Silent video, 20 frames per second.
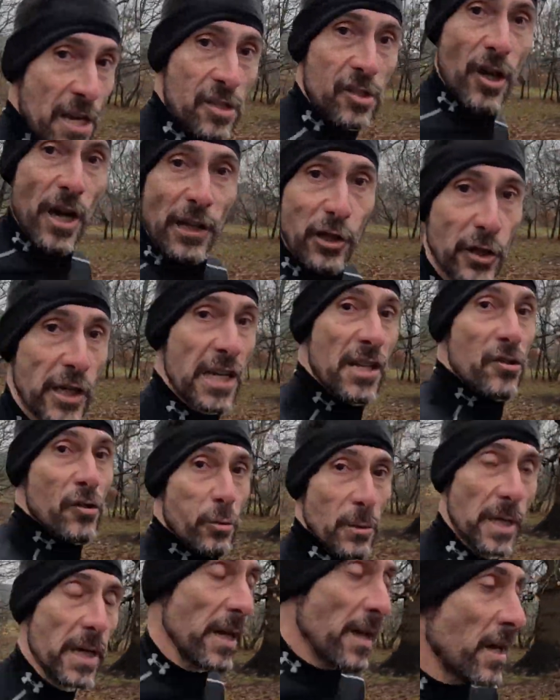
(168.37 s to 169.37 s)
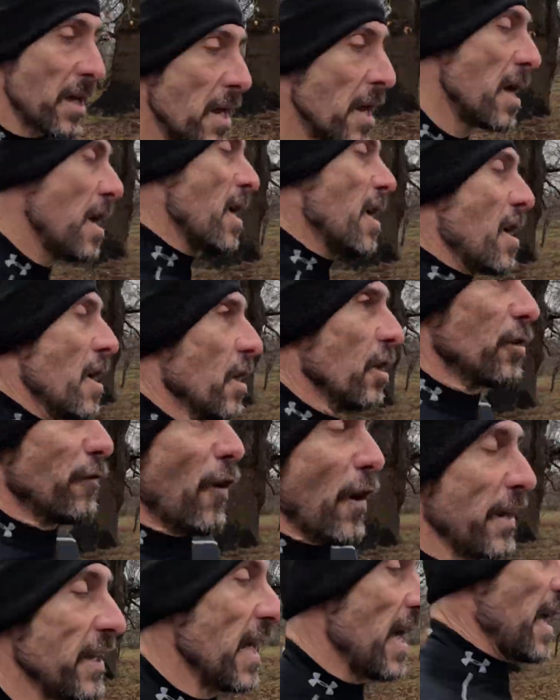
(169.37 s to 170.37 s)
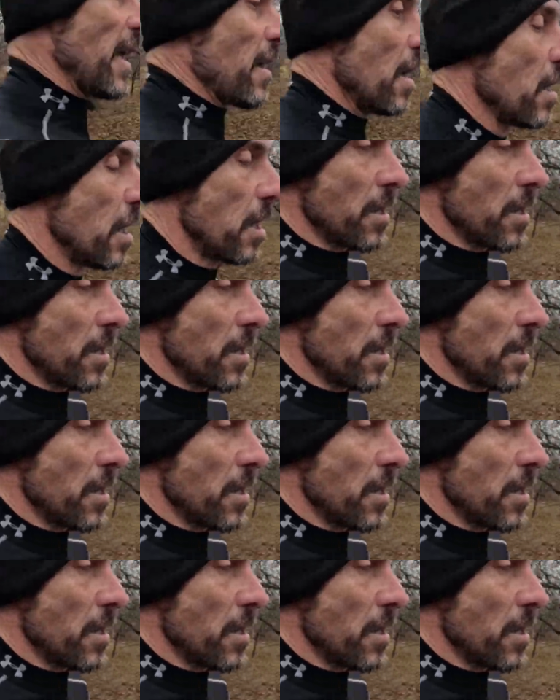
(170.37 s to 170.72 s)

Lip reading: started looking into it to find out